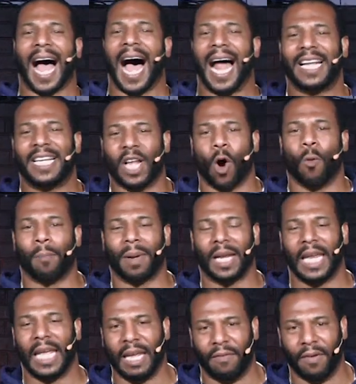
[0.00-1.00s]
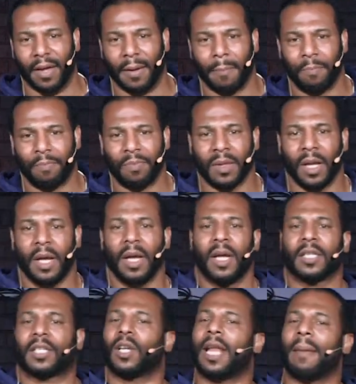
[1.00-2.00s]
I don't believe it."
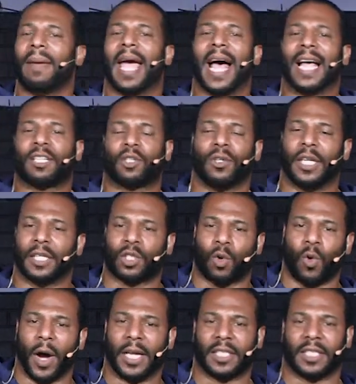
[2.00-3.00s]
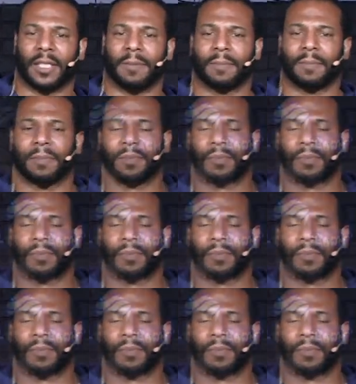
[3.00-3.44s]
So let me ask you this question.